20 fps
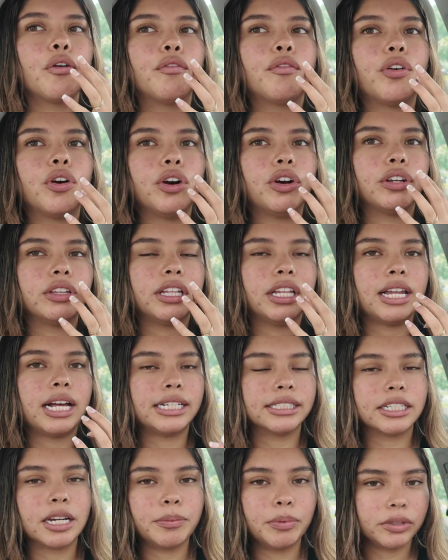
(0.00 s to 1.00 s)
for the
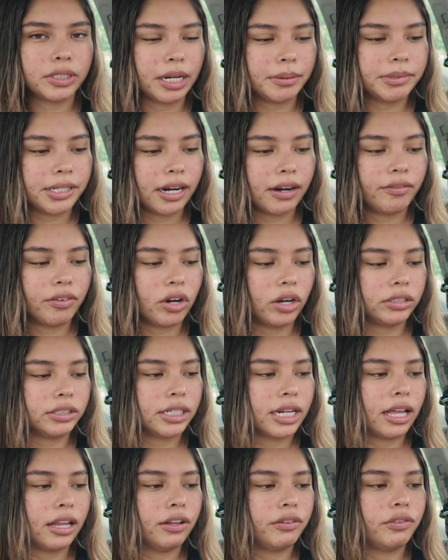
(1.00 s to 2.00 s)
last couple times that I've gone to
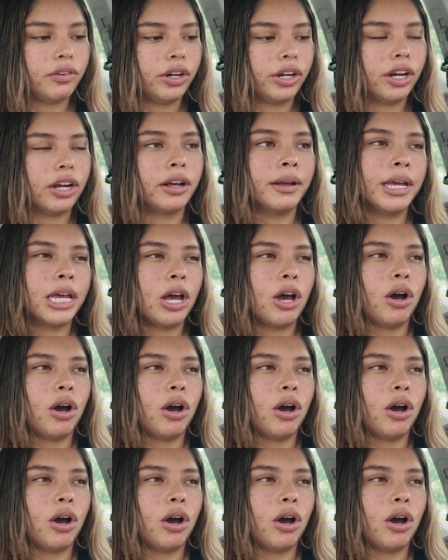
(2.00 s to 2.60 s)
California,